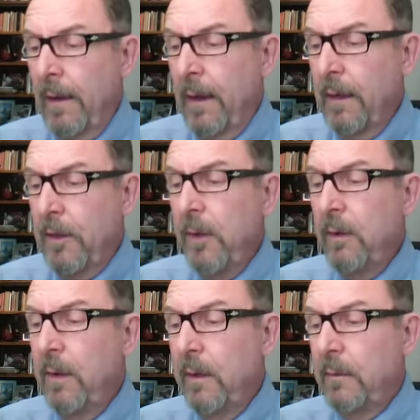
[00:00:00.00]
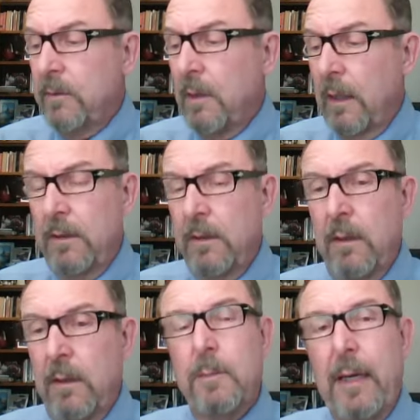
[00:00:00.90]
Unity of structure,
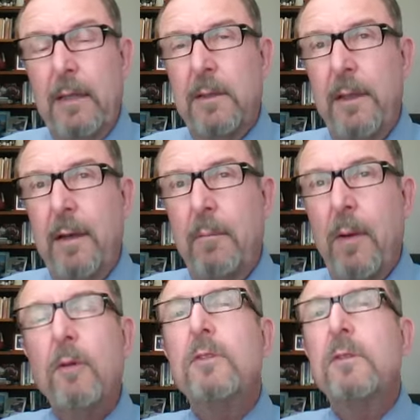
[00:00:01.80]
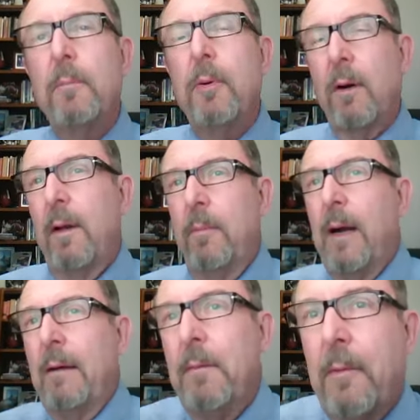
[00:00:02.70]
and especially and most importantly,
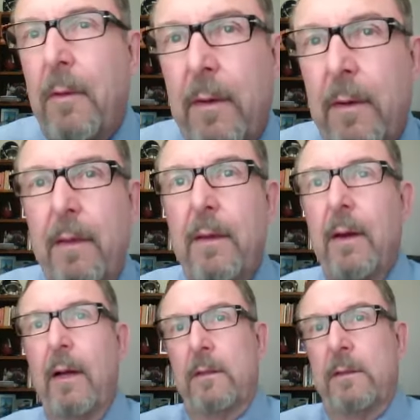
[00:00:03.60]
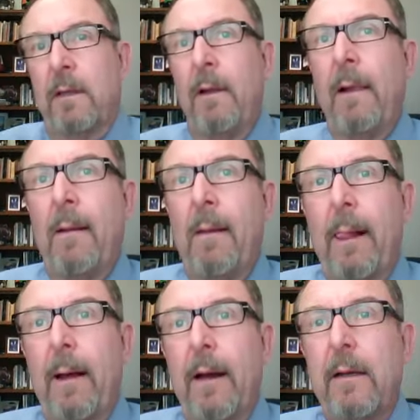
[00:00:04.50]
probably more than anything else,
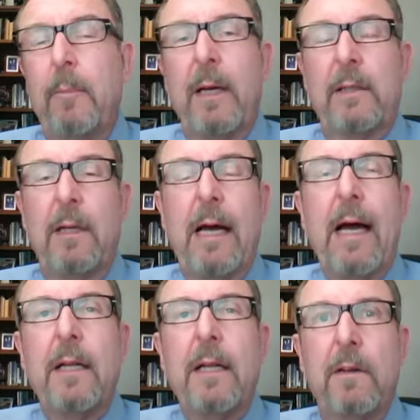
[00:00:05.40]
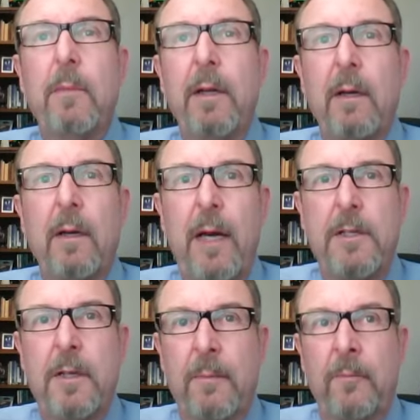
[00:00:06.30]
depicts lines of
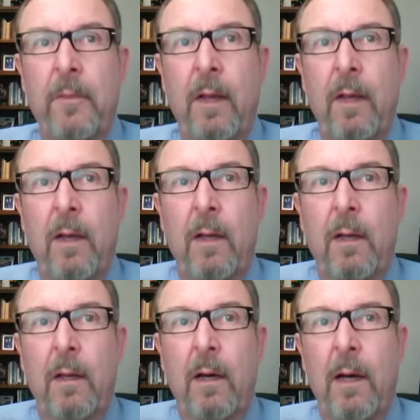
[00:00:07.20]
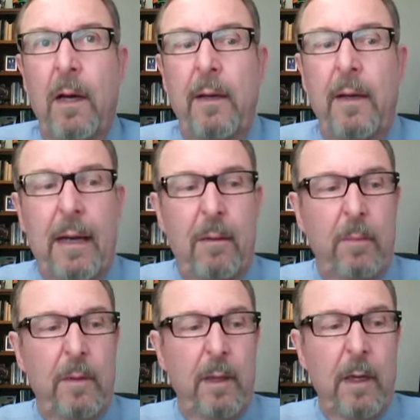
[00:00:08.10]
communication. Now,
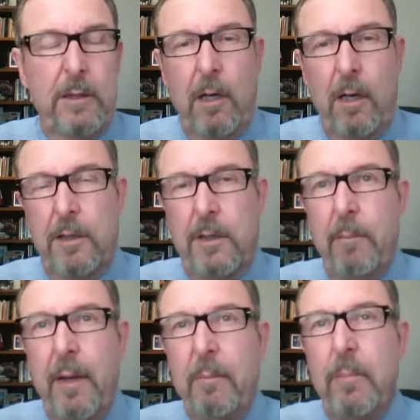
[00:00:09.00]
a church can be